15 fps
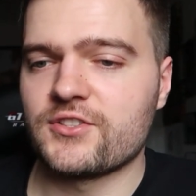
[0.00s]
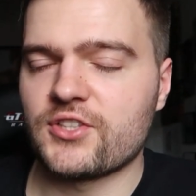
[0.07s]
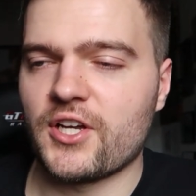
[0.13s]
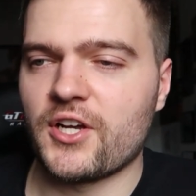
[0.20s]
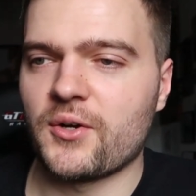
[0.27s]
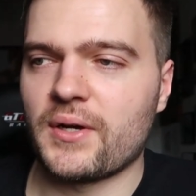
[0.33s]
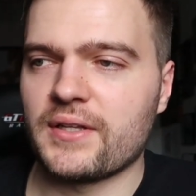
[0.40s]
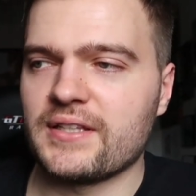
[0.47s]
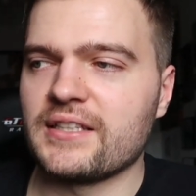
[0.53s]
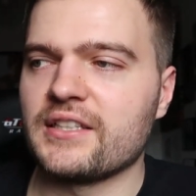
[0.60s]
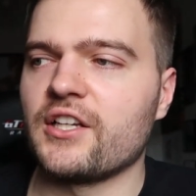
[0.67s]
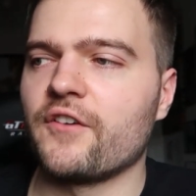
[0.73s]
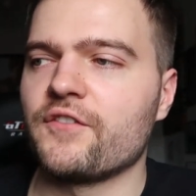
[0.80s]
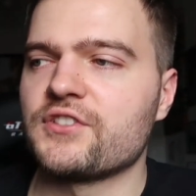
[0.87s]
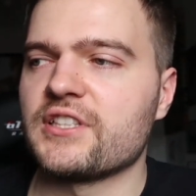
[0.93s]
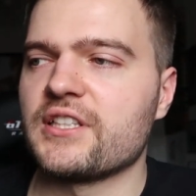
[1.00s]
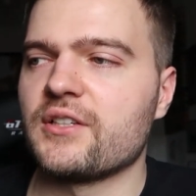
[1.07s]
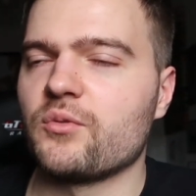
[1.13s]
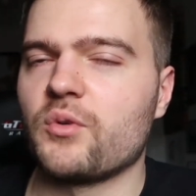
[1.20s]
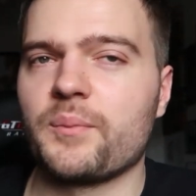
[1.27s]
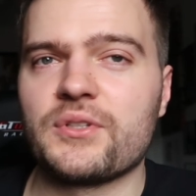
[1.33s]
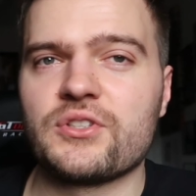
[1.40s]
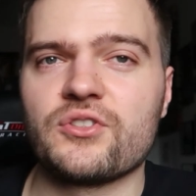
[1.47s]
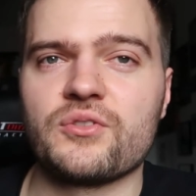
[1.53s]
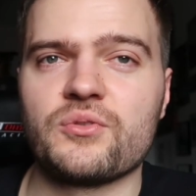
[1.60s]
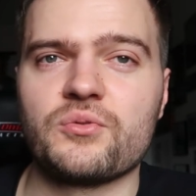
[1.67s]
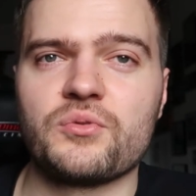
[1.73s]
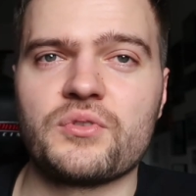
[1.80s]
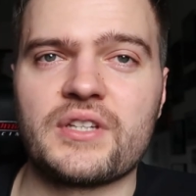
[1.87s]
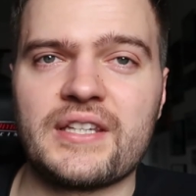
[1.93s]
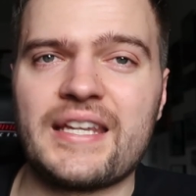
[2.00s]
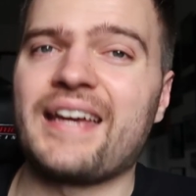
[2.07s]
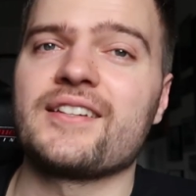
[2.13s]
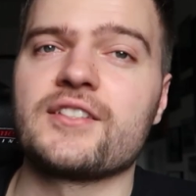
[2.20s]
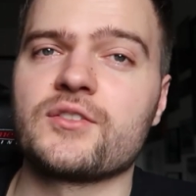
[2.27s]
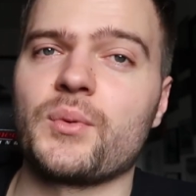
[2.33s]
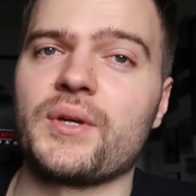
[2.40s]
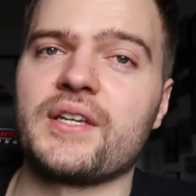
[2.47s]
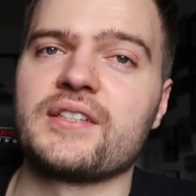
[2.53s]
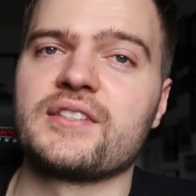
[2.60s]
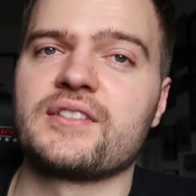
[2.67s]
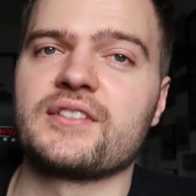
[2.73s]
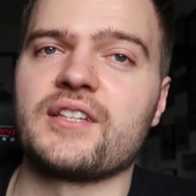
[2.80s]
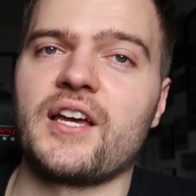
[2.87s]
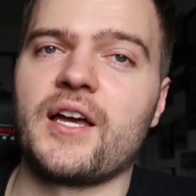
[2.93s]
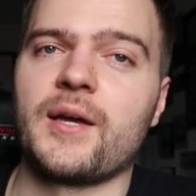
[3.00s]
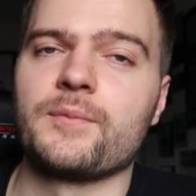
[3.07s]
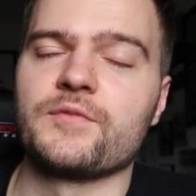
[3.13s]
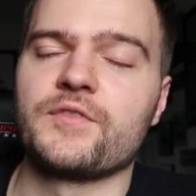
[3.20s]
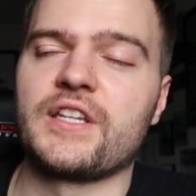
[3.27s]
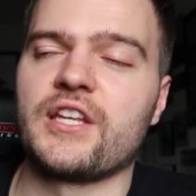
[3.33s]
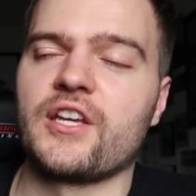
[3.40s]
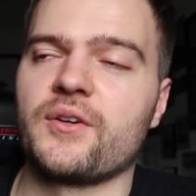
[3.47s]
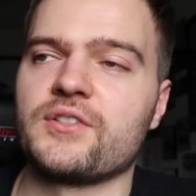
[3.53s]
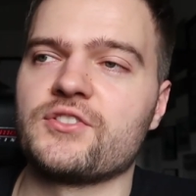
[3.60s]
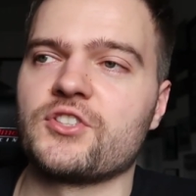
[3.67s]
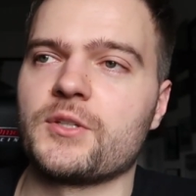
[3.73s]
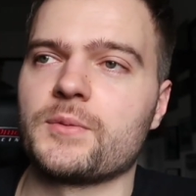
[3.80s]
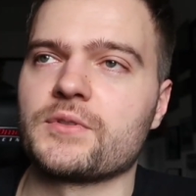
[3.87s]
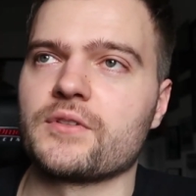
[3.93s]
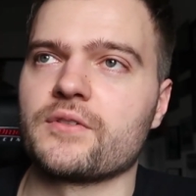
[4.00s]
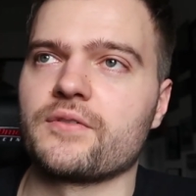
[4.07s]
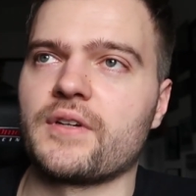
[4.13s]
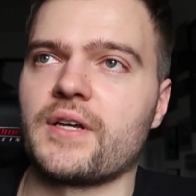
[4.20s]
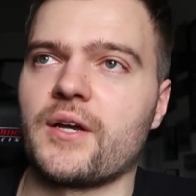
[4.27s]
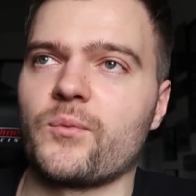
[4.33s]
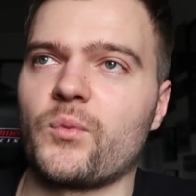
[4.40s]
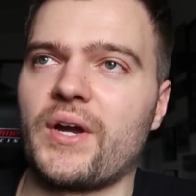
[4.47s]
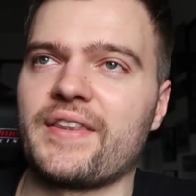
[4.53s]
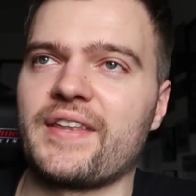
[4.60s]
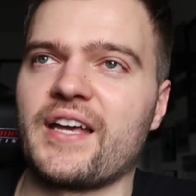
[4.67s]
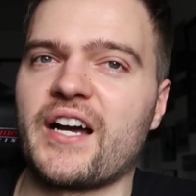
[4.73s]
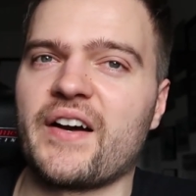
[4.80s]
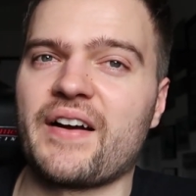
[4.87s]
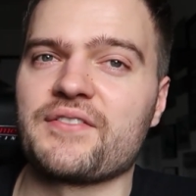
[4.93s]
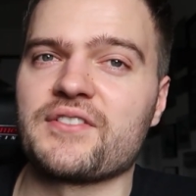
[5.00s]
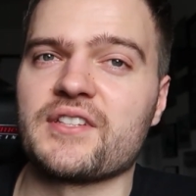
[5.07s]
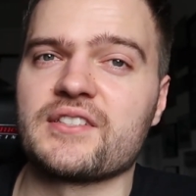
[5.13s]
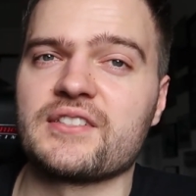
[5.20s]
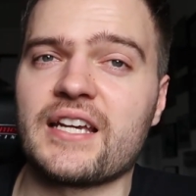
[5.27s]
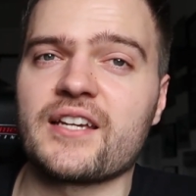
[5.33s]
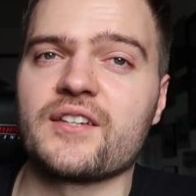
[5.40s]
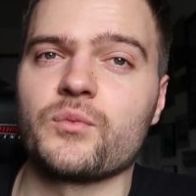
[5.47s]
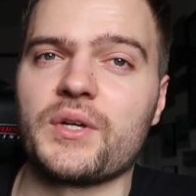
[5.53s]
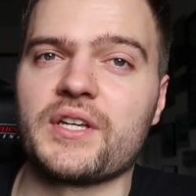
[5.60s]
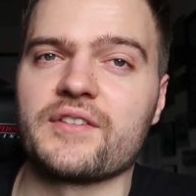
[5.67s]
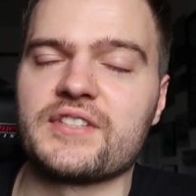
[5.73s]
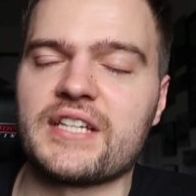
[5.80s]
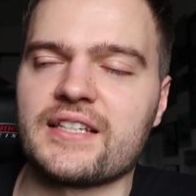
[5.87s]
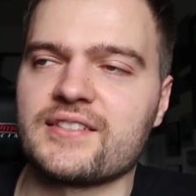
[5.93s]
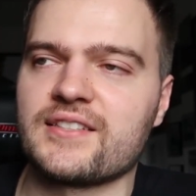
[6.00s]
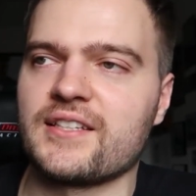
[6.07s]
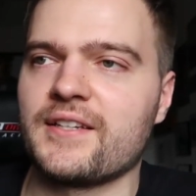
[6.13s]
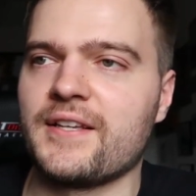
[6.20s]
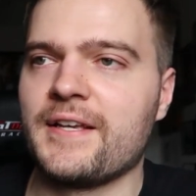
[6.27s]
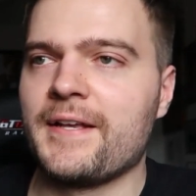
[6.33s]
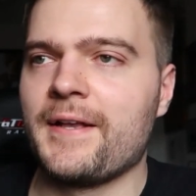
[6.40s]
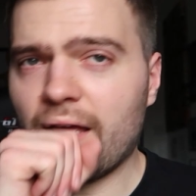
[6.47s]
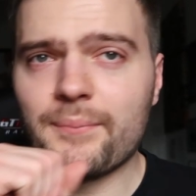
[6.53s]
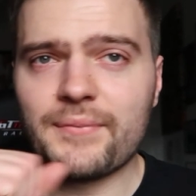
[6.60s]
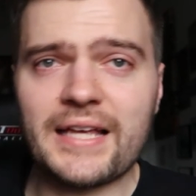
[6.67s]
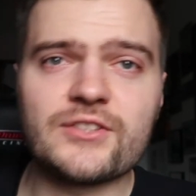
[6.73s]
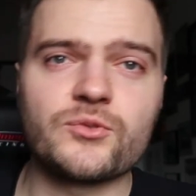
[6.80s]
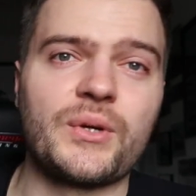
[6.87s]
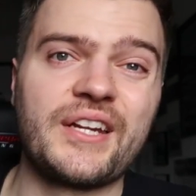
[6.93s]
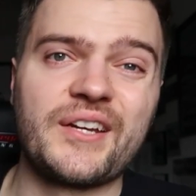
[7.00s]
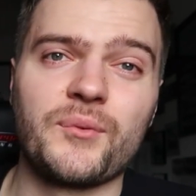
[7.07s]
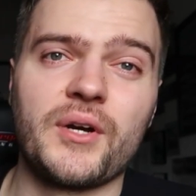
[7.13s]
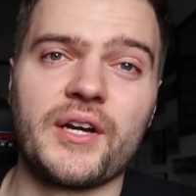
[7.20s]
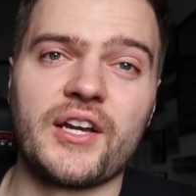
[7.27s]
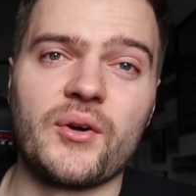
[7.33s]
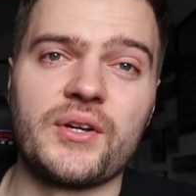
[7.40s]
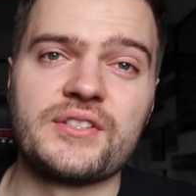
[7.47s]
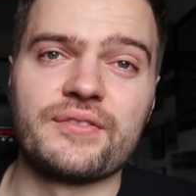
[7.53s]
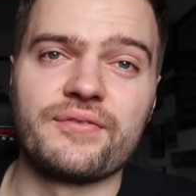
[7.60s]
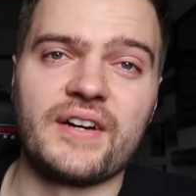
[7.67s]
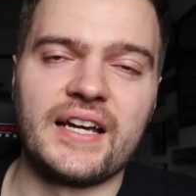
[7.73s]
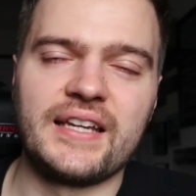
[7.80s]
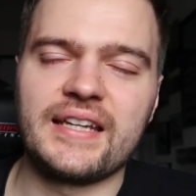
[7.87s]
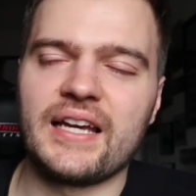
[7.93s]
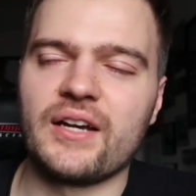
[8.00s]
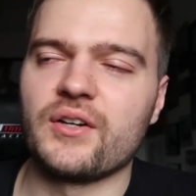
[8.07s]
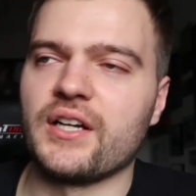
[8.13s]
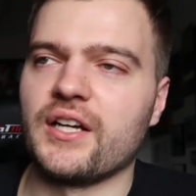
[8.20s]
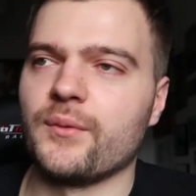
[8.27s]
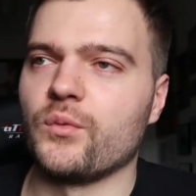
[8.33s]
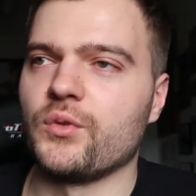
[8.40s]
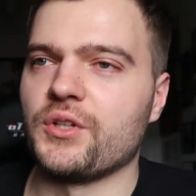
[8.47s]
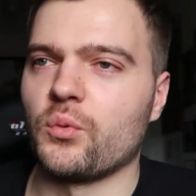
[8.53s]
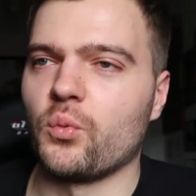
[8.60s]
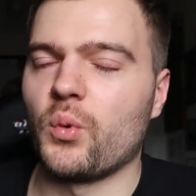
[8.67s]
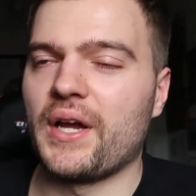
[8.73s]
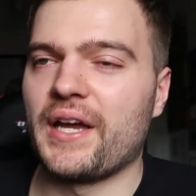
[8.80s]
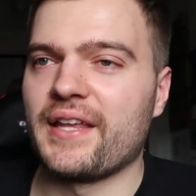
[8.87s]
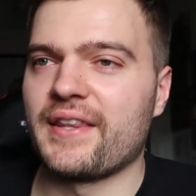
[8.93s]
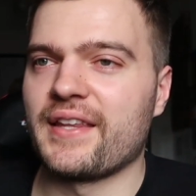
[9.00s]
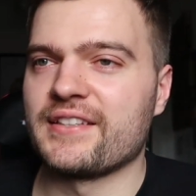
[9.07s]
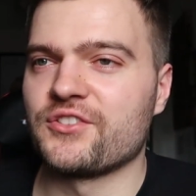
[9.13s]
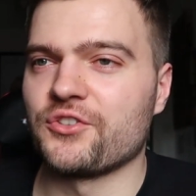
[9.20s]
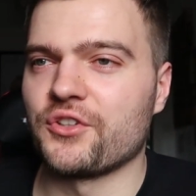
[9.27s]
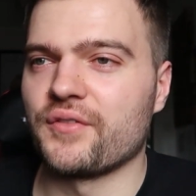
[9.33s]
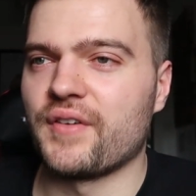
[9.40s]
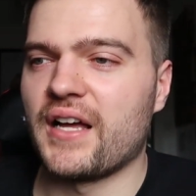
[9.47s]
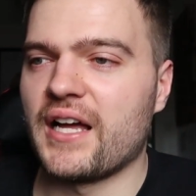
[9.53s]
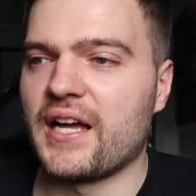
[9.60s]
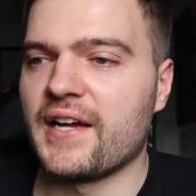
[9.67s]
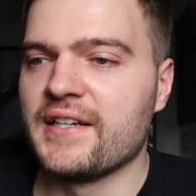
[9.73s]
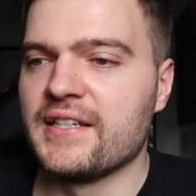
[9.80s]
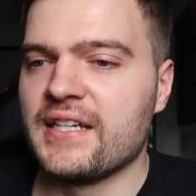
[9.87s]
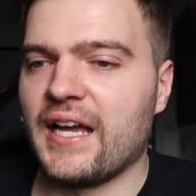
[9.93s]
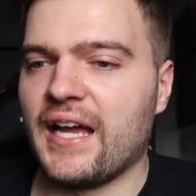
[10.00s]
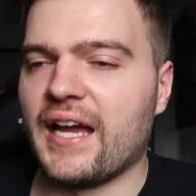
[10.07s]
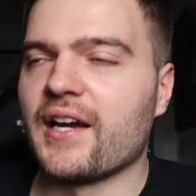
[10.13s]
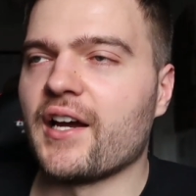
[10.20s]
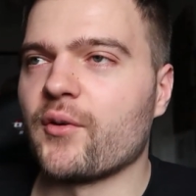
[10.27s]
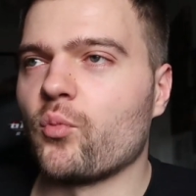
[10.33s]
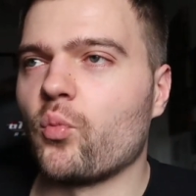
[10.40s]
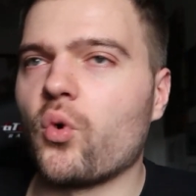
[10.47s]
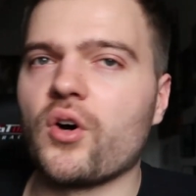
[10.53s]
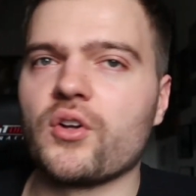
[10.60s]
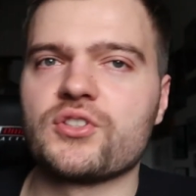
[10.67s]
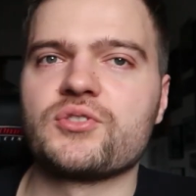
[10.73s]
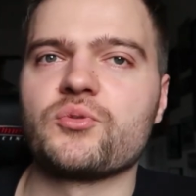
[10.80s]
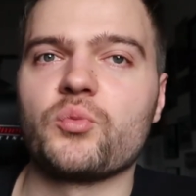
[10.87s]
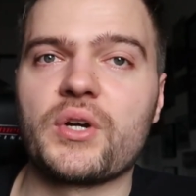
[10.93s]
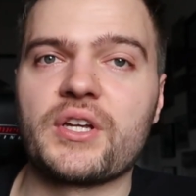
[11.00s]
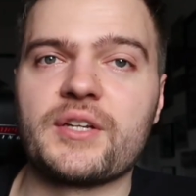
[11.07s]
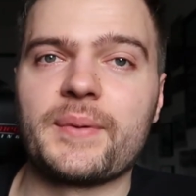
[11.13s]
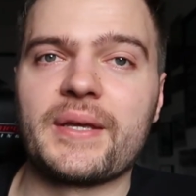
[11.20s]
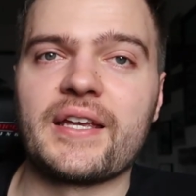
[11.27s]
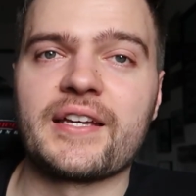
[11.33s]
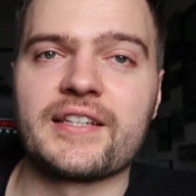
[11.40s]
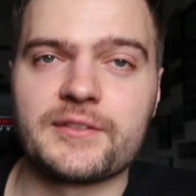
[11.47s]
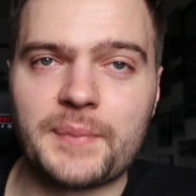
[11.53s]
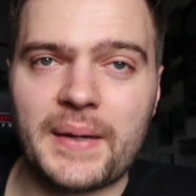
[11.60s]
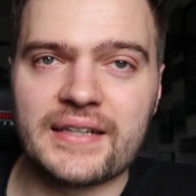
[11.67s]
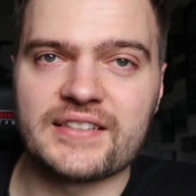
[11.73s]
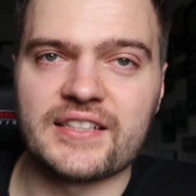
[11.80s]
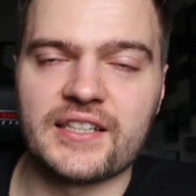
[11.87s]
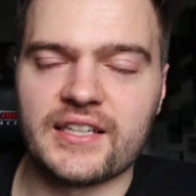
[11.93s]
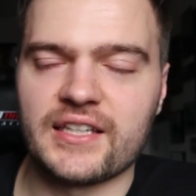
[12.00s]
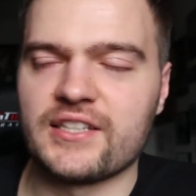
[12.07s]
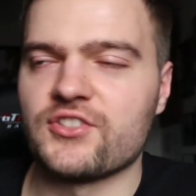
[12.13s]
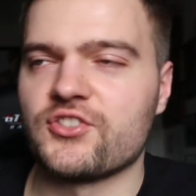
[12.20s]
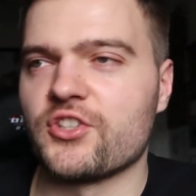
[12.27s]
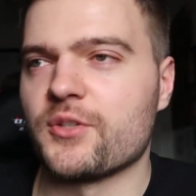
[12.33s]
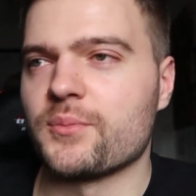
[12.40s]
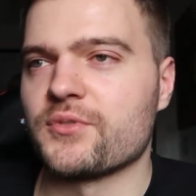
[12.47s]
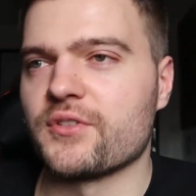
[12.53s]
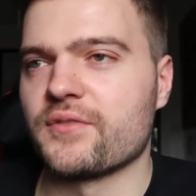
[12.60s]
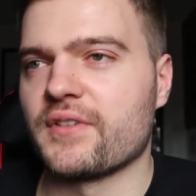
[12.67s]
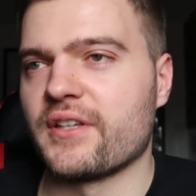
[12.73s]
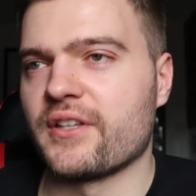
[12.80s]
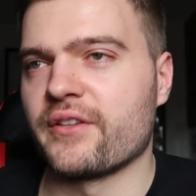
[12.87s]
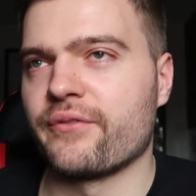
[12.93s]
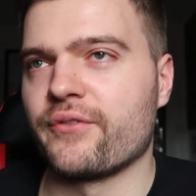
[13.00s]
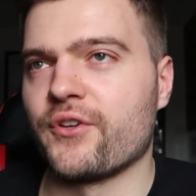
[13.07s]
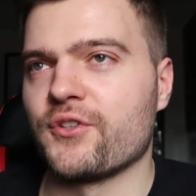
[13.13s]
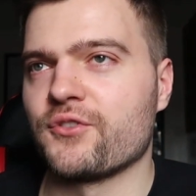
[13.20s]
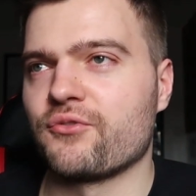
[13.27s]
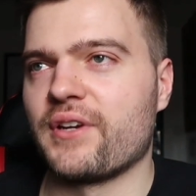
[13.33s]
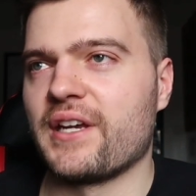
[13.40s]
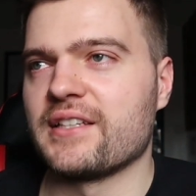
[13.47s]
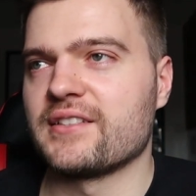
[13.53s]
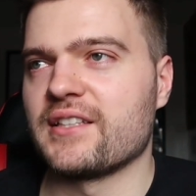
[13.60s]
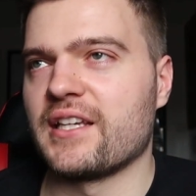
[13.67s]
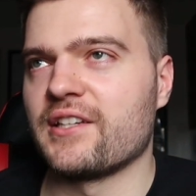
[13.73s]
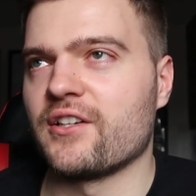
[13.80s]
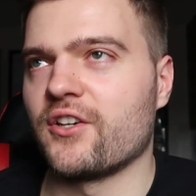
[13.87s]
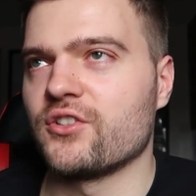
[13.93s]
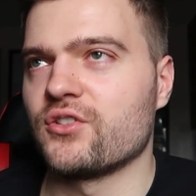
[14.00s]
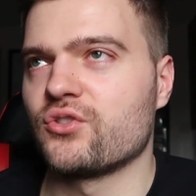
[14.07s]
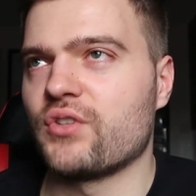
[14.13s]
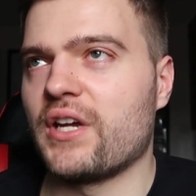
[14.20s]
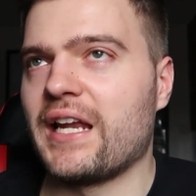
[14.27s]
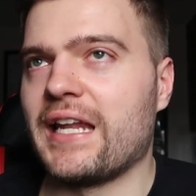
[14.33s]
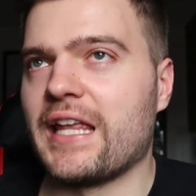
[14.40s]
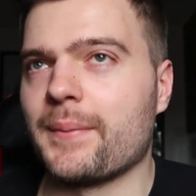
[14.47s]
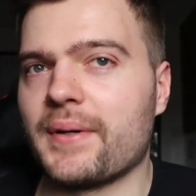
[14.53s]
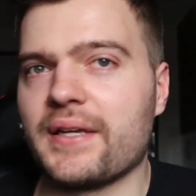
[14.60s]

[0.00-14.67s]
So I think obviously when we do the next week's video in terms of where they are after the second week of testing, that's when we're going to find out where they sort of are and what we're going to be expecting in terms of the first race in Australia.